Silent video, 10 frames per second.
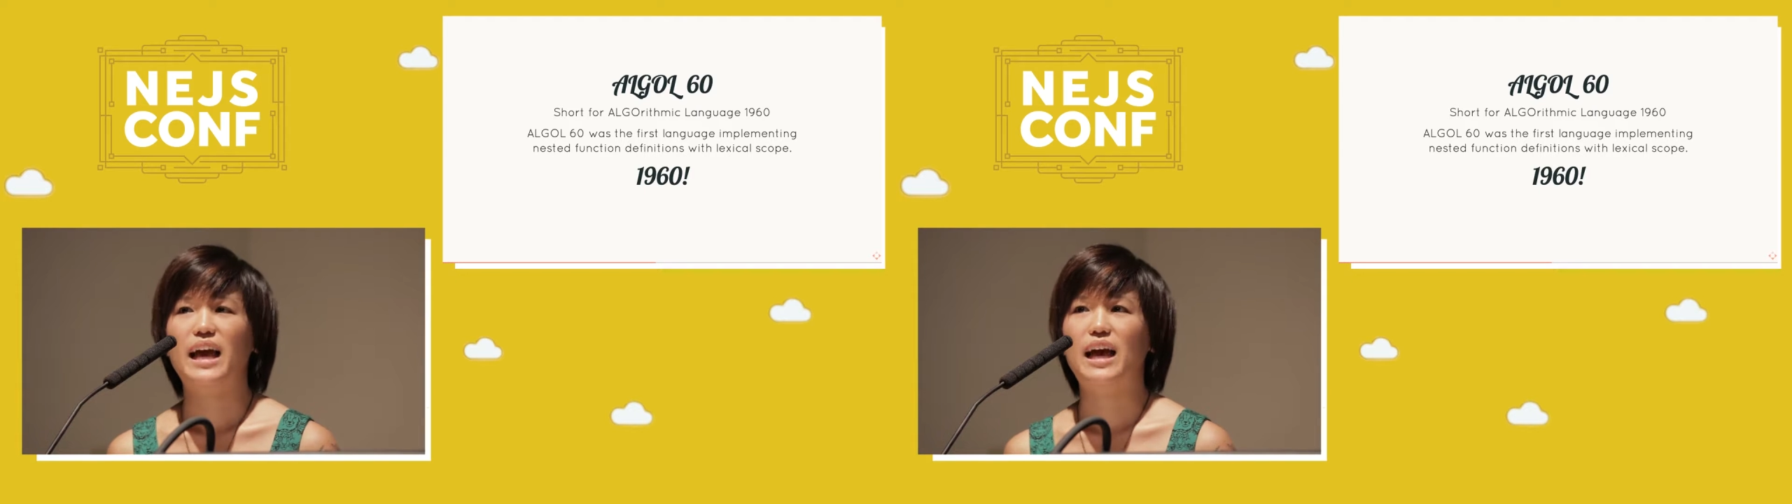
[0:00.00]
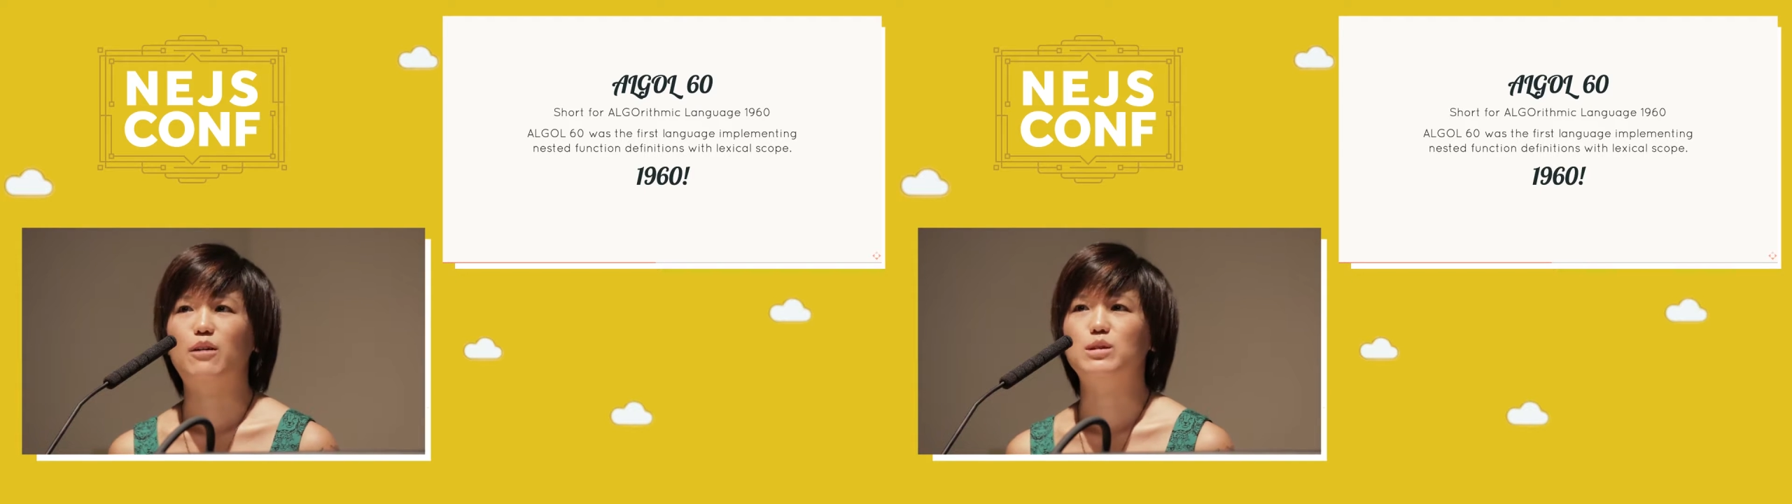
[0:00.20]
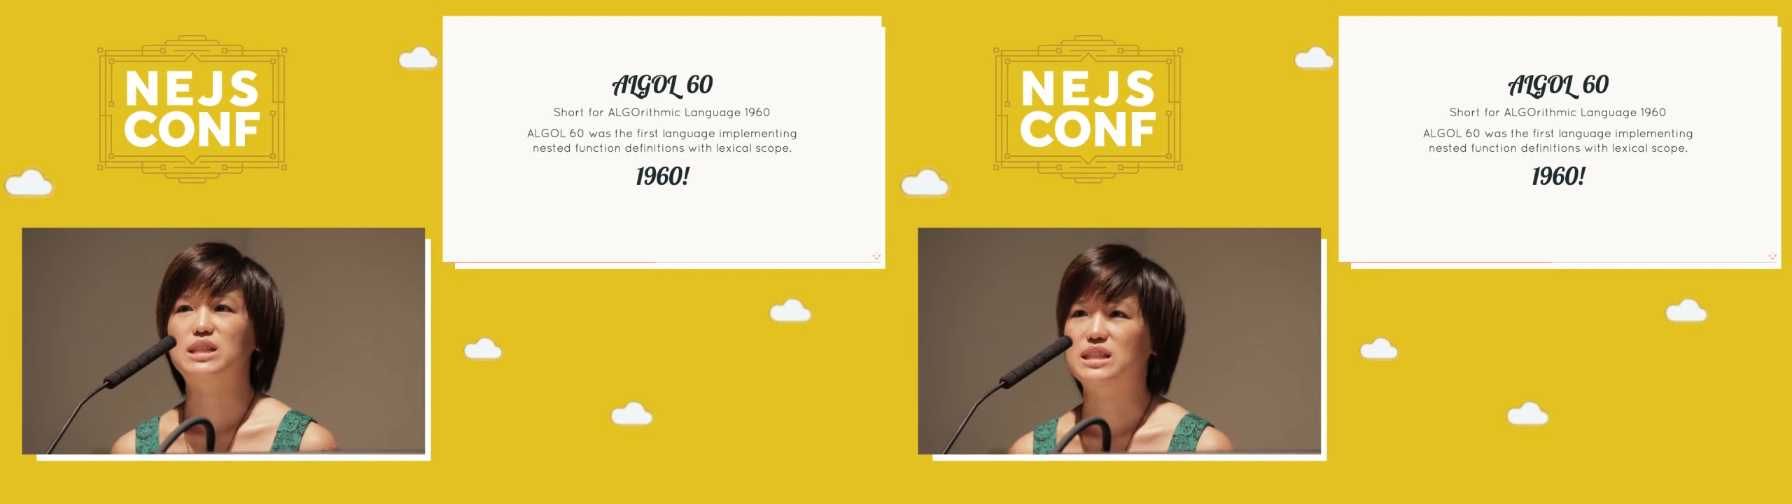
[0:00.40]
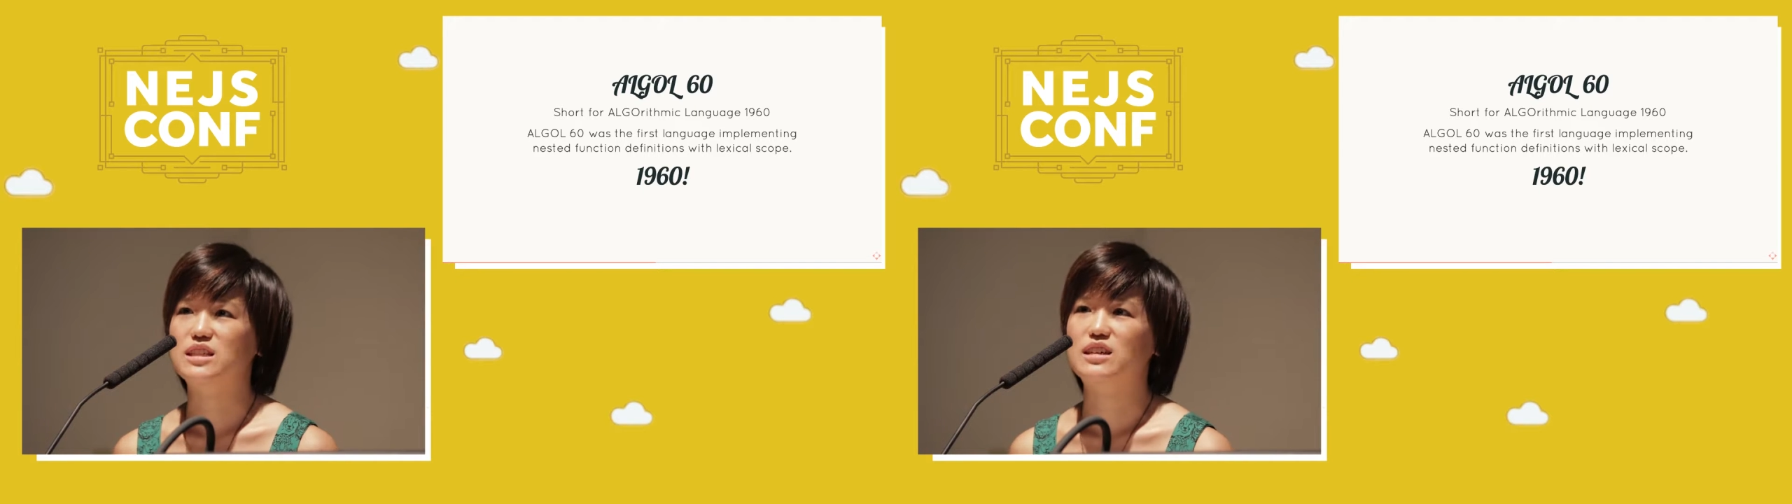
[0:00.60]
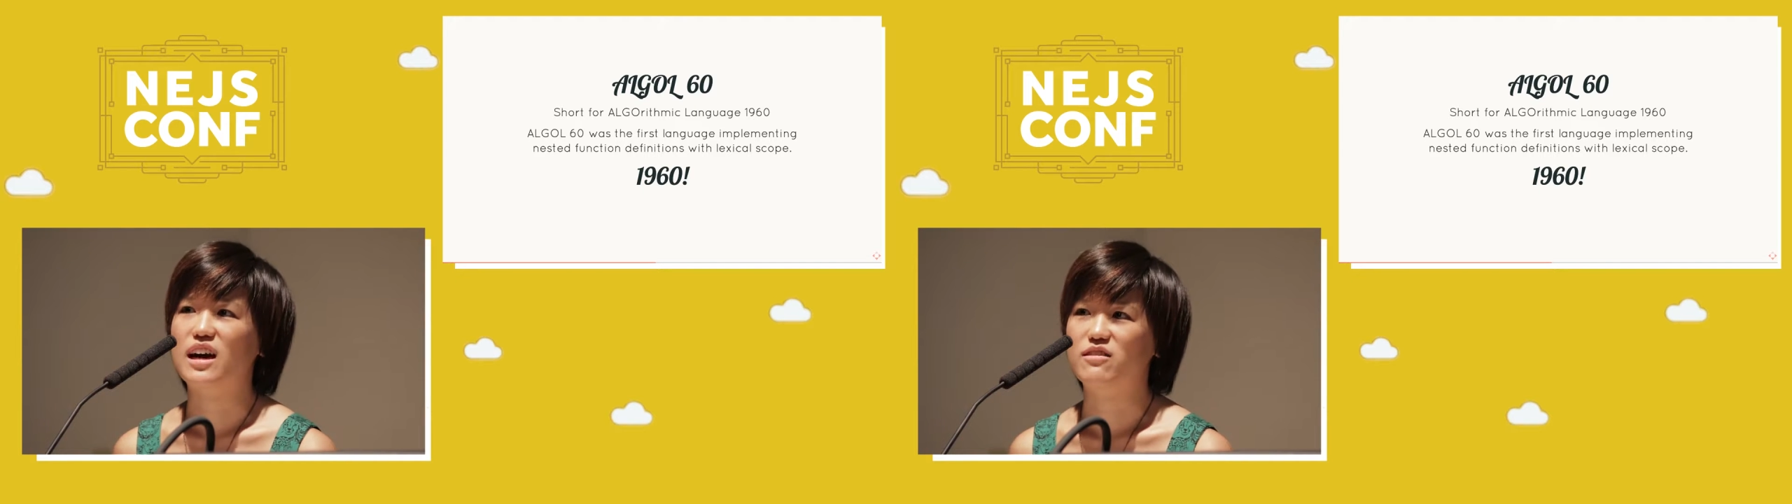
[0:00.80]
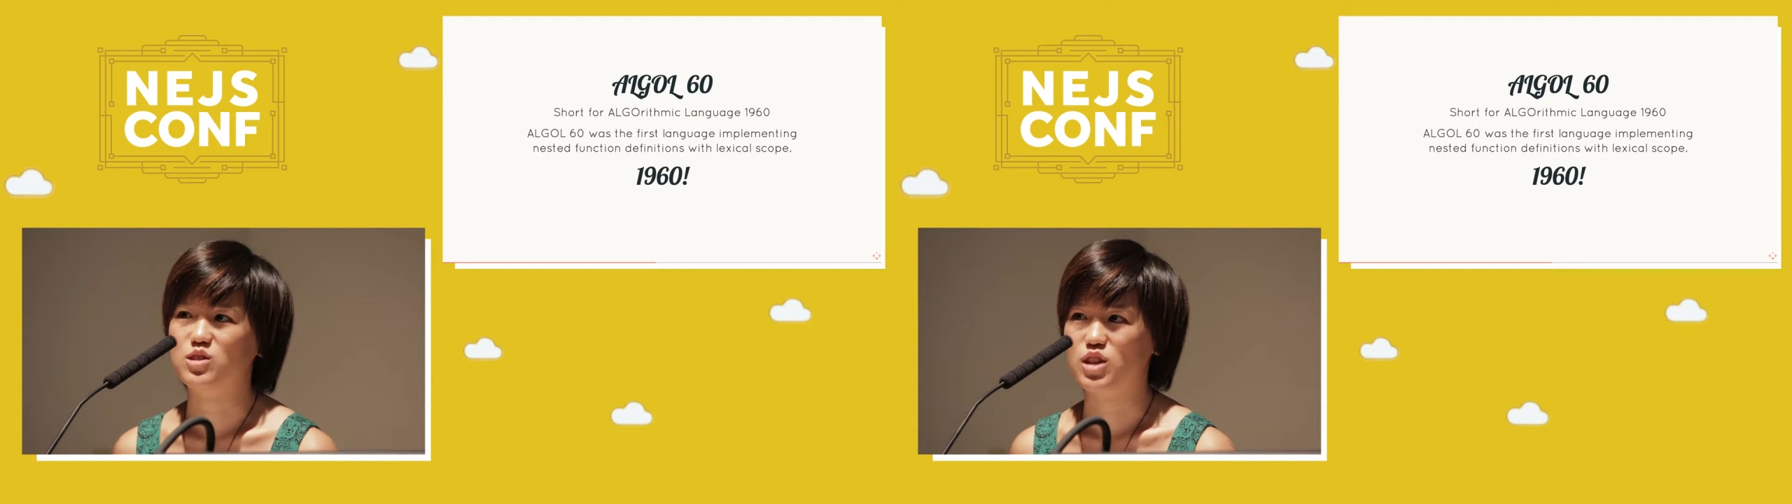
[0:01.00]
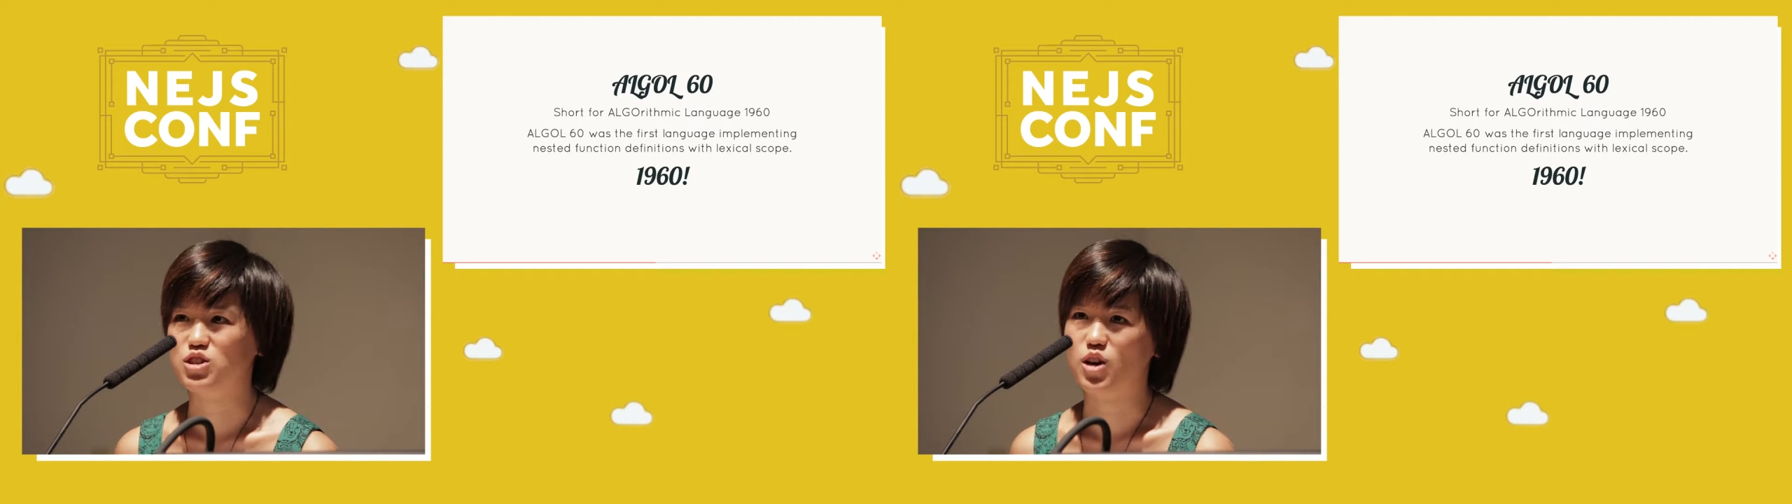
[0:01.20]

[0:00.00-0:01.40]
and we still have such